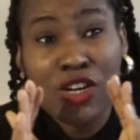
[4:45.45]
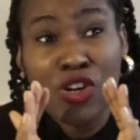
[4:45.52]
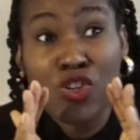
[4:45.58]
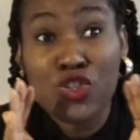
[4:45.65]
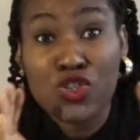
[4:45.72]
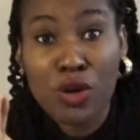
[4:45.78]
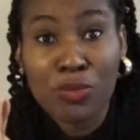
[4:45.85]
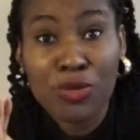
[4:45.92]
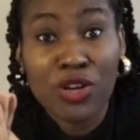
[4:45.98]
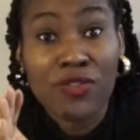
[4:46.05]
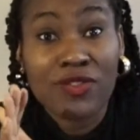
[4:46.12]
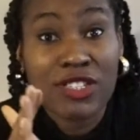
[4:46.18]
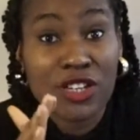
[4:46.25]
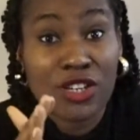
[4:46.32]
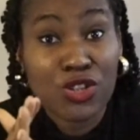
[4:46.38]
a summary
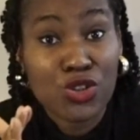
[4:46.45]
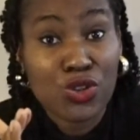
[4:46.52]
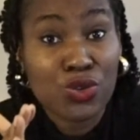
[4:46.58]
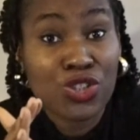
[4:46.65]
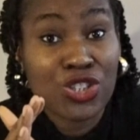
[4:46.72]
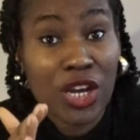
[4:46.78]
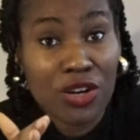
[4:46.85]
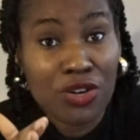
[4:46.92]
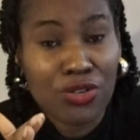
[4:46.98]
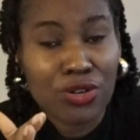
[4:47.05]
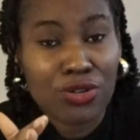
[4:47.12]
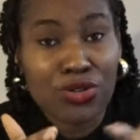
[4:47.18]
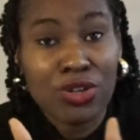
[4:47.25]
of Tier 2 General.